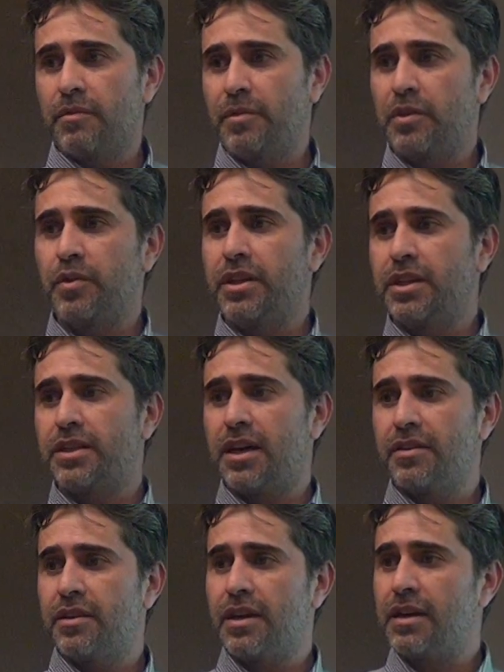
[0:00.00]
between each
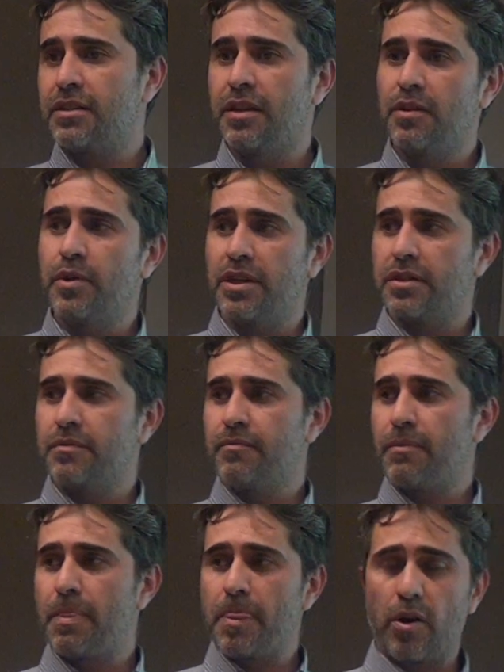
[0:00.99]
other as they wish.
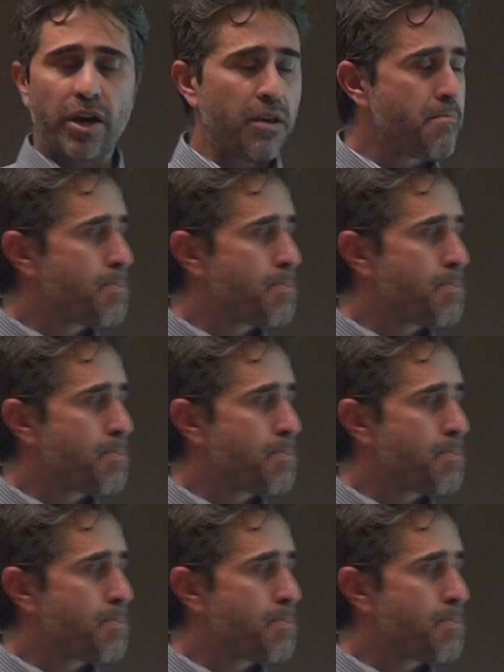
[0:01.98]
Okay?